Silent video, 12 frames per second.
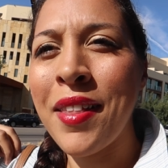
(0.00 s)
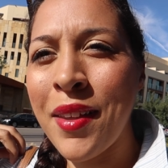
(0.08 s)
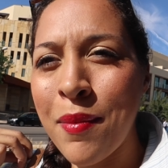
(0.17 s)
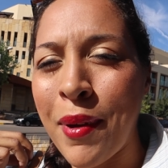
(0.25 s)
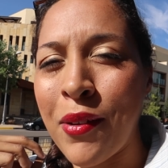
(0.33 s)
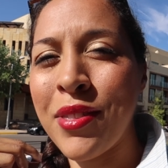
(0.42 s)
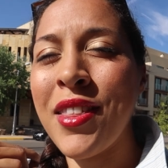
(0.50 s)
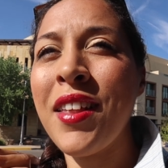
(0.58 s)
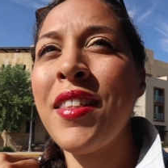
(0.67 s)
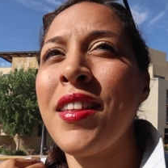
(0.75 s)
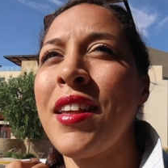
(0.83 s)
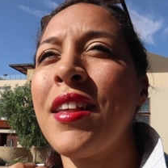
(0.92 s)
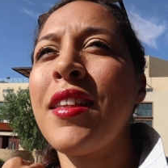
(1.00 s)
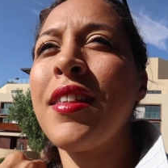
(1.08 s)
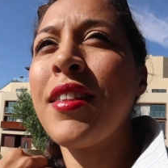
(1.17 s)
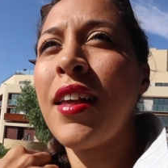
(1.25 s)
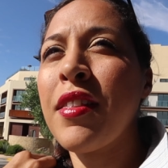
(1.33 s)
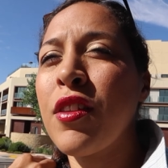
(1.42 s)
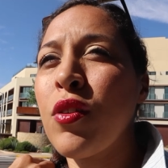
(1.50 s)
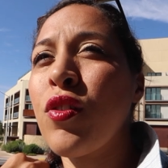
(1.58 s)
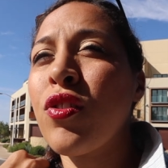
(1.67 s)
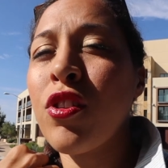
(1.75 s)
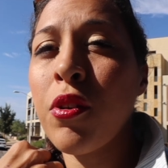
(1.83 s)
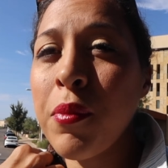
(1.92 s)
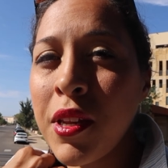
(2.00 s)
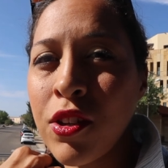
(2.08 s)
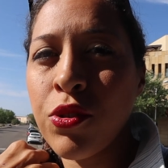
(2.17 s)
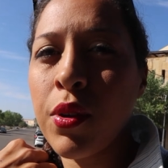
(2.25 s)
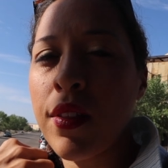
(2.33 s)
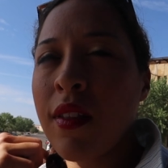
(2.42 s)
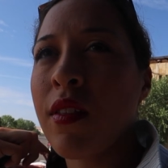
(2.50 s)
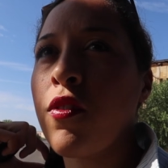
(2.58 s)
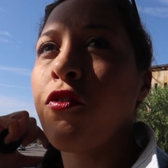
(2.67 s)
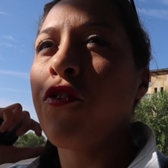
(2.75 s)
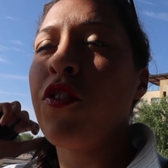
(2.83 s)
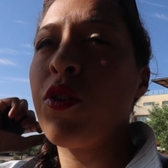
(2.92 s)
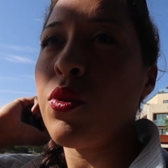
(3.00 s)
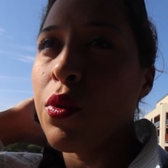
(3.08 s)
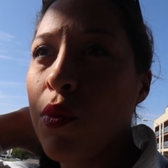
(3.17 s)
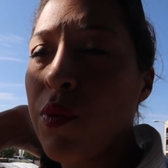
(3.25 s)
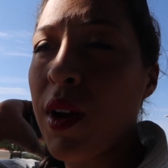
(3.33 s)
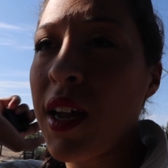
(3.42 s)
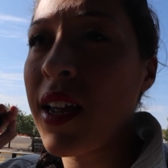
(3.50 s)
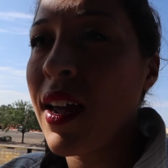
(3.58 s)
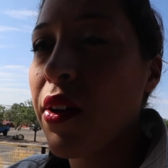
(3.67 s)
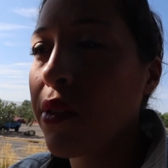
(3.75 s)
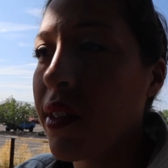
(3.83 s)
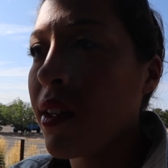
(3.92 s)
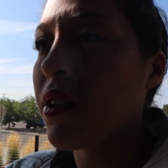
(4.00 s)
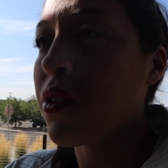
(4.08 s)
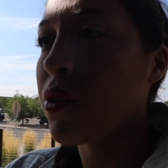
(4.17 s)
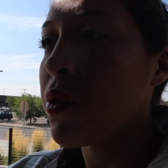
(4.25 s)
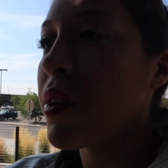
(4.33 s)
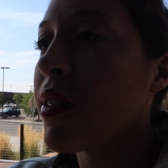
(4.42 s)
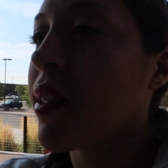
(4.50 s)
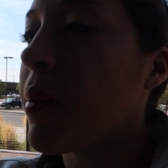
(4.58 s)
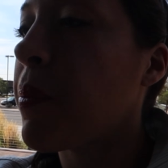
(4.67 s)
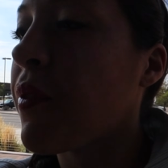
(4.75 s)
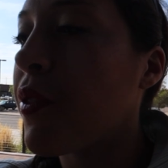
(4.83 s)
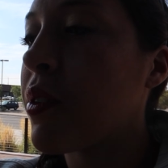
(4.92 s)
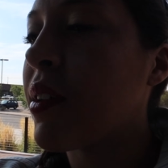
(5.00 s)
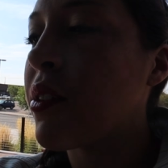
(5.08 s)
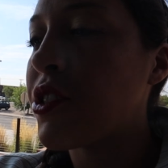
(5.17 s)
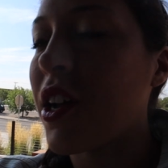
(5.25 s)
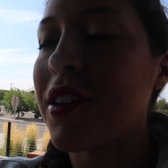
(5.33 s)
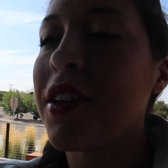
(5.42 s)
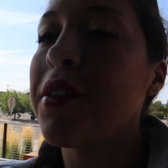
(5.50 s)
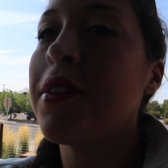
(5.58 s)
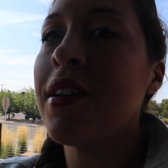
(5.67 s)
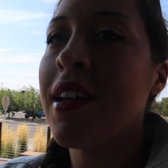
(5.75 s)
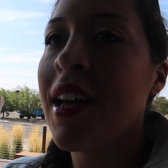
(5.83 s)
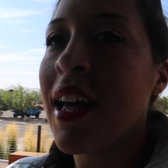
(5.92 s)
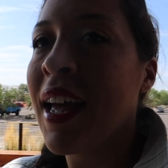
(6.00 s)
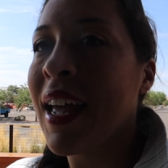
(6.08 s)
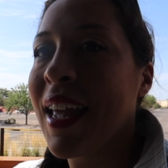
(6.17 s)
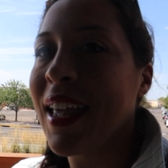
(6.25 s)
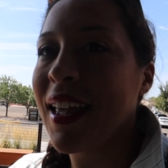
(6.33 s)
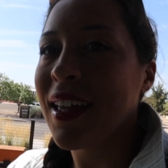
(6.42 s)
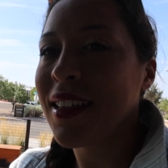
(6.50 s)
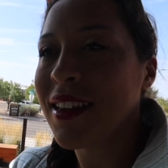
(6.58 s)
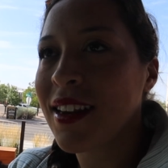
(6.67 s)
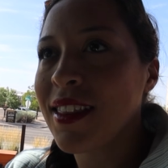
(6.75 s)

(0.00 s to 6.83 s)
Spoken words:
thing about this is that there's so many choices of food right outside your doorstep of Hotel Chaco. And